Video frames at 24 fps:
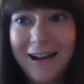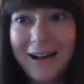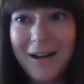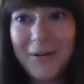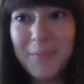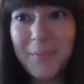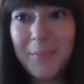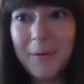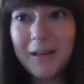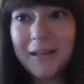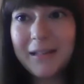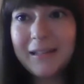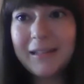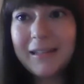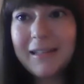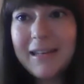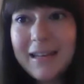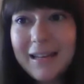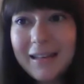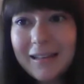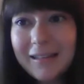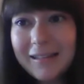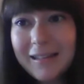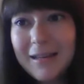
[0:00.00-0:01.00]
But
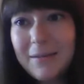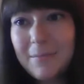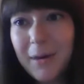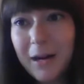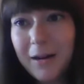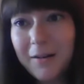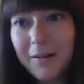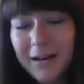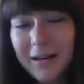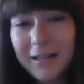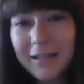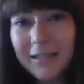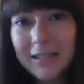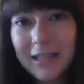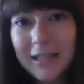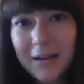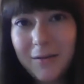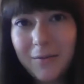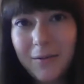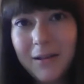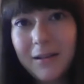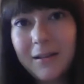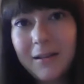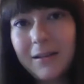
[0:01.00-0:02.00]
legally, Bahrain
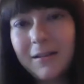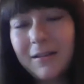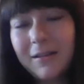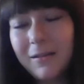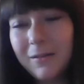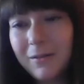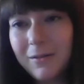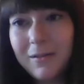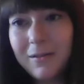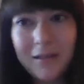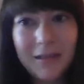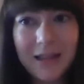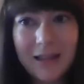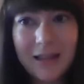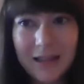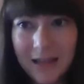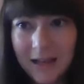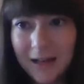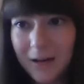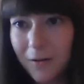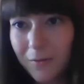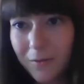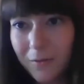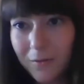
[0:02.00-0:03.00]
said, well, that
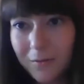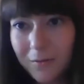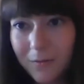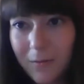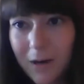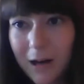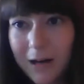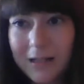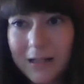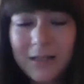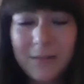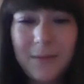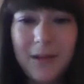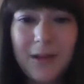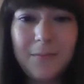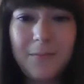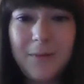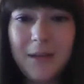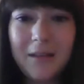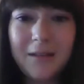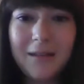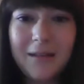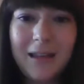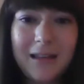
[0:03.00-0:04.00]
they don't want it to be a
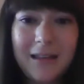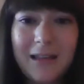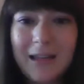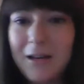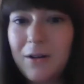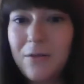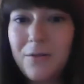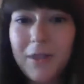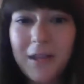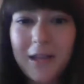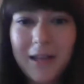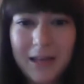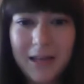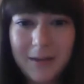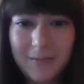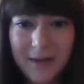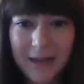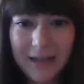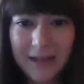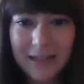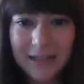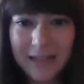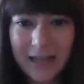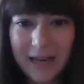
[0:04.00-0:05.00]
peace, that they don't think it
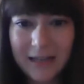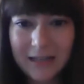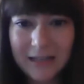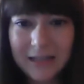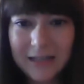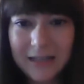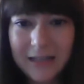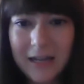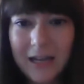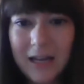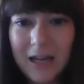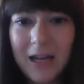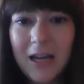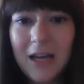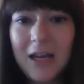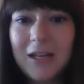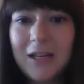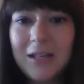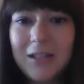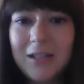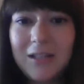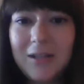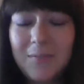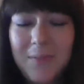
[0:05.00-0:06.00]
makes sense
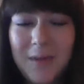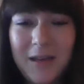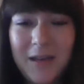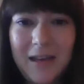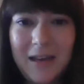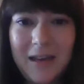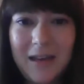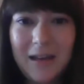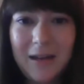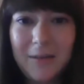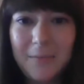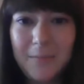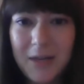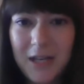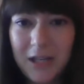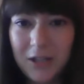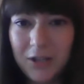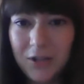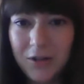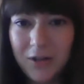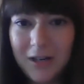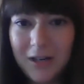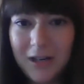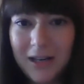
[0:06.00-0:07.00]
to be a
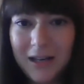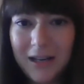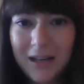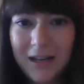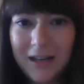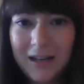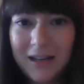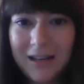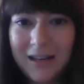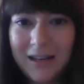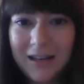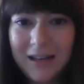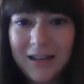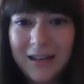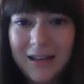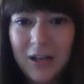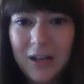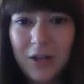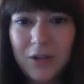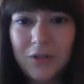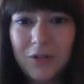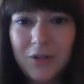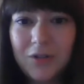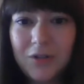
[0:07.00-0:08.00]
peace treaty.
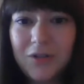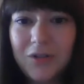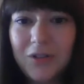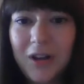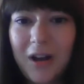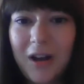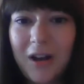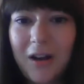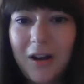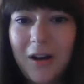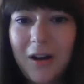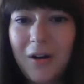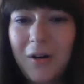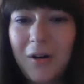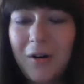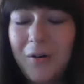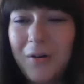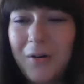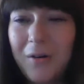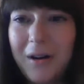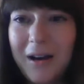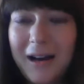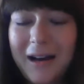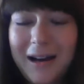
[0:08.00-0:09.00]

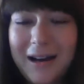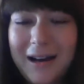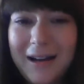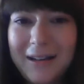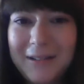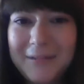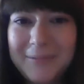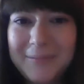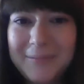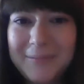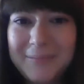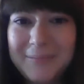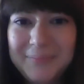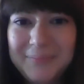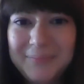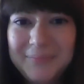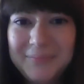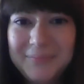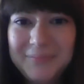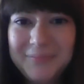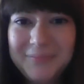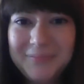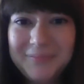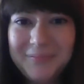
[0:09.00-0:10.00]
So
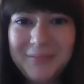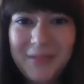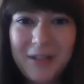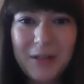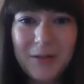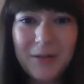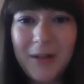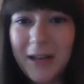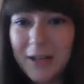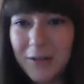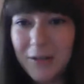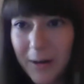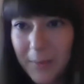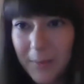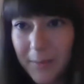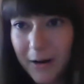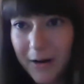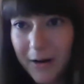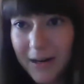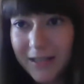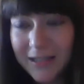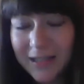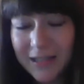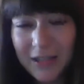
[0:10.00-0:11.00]
that's why
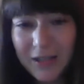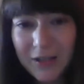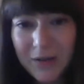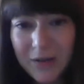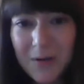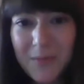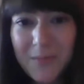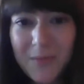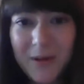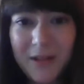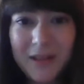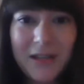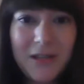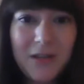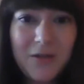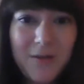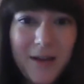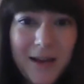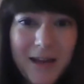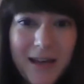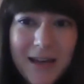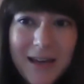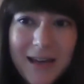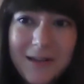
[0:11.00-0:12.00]
Bahrain didn't do it. But the
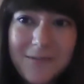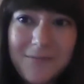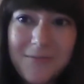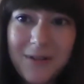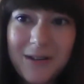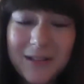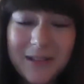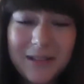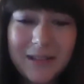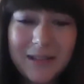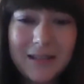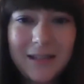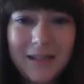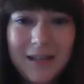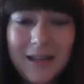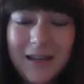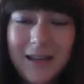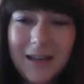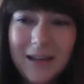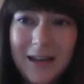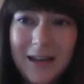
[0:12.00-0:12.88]
UAE was